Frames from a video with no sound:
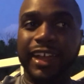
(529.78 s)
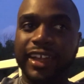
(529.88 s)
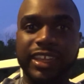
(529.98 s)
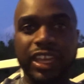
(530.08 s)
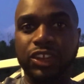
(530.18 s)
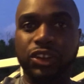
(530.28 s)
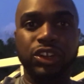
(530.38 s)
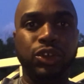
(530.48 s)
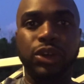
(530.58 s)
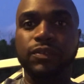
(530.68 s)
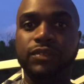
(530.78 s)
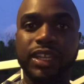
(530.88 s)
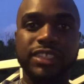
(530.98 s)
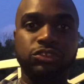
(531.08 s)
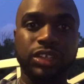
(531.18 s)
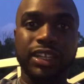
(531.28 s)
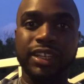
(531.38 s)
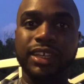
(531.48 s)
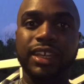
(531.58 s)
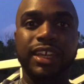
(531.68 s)
I can't go to no events
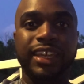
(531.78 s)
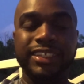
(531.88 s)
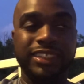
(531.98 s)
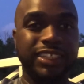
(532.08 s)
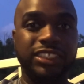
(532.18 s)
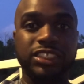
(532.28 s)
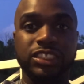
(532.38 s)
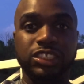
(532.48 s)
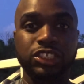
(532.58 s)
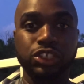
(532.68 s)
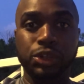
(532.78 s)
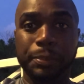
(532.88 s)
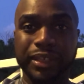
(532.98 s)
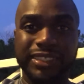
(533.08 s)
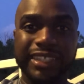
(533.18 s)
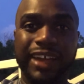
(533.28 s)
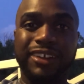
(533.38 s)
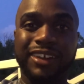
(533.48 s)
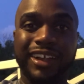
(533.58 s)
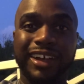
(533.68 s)
really. It's just, you're missing out
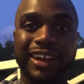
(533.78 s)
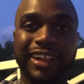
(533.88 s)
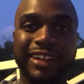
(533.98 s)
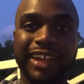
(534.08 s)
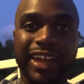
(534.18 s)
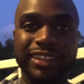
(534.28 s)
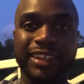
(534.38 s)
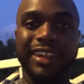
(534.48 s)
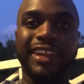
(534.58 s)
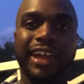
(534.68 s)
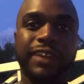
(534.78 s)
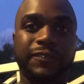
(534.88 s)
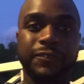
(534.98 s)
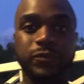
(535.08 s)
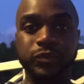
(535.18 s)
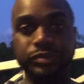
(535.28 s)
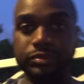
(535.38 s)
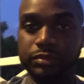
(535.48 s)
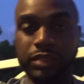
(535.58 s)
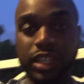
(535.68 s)
on a lot in life.
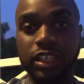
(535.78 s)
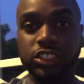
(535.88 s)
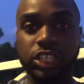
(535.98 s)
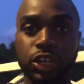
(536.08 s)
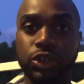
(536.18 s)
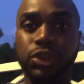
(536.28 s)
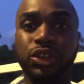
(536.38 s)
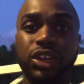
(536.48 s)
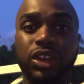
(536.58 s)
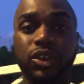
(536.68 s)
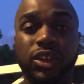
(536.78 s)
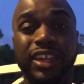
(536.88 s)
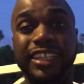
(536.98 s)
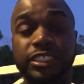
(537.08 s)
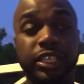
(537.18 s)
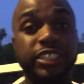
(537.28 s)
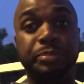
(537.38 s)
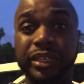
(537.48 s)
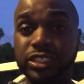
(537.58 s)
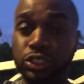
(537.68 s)
So it's
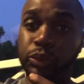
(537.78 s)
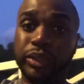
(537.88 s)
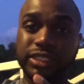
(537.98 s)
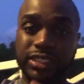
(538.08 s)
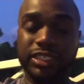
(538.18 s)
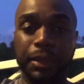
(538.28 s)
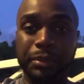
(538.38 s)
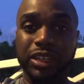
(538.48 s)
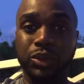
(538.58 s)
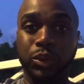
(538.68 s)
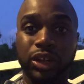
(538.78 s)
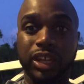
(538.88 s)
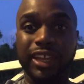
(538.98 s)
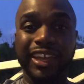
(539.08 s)
been 2 weeks since I've been to work,